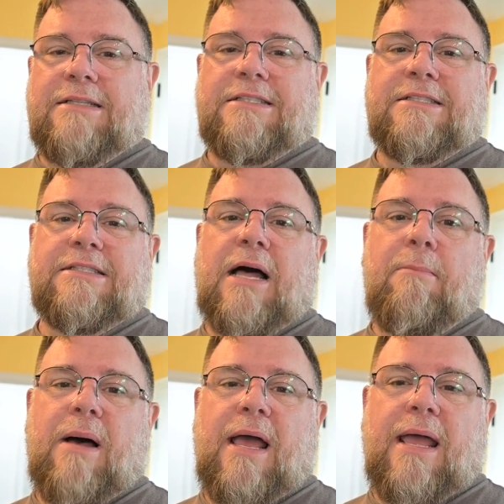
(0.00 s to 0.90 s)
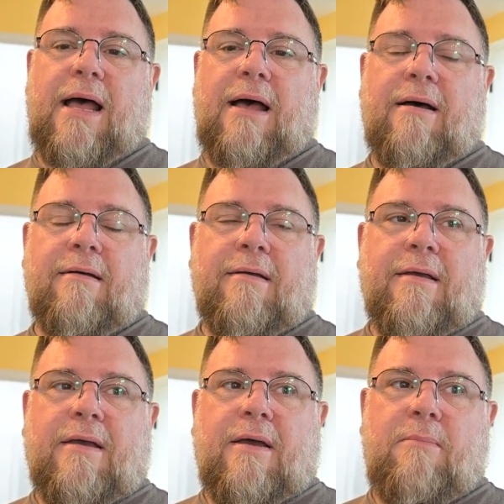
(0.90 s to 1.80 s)
This is not my uh,
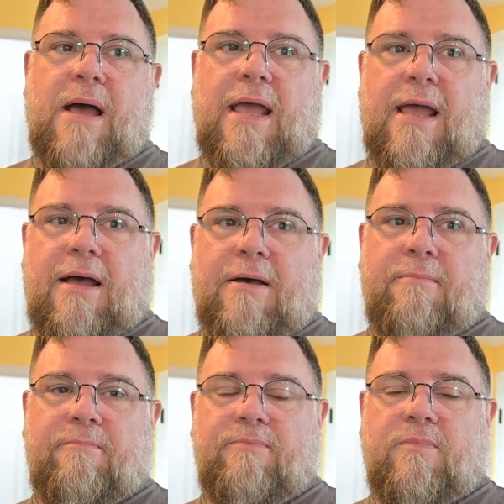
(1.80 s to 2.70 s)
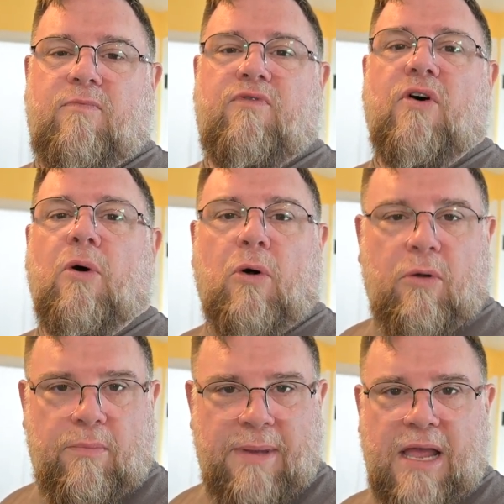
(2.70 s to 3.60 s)
my um, full
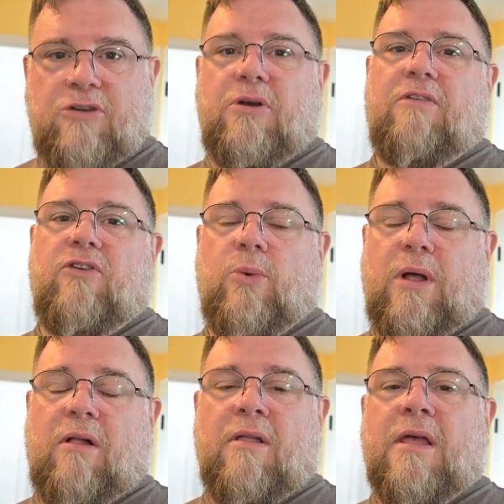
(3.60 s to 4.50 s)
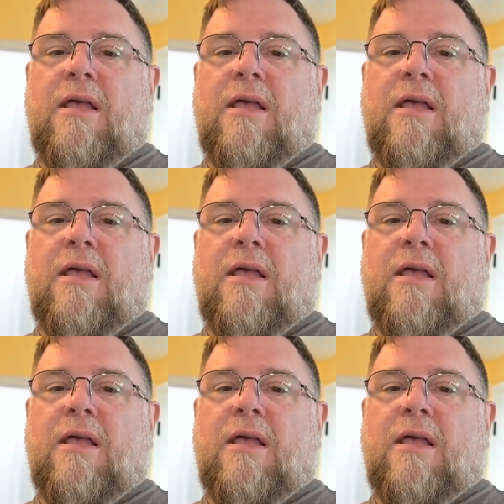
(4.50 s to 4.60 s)
pantry, if you will.